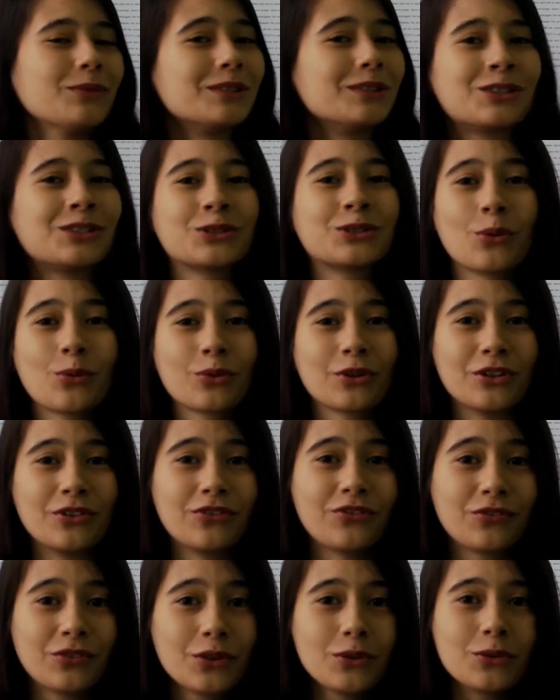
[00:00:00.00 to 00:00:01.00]
was so
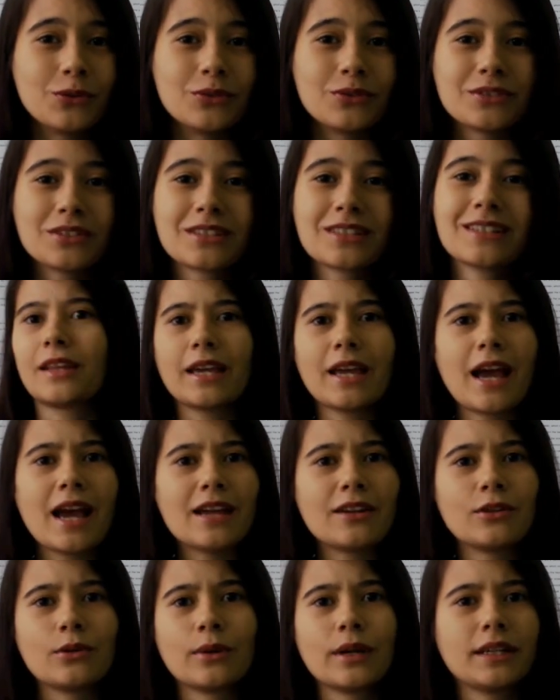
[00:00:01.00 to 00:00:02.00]
confused. They
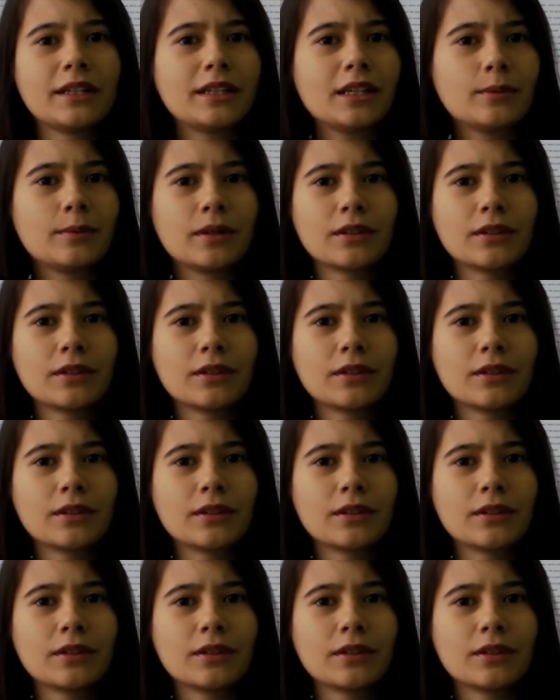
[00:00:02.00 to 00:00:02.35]
had no idea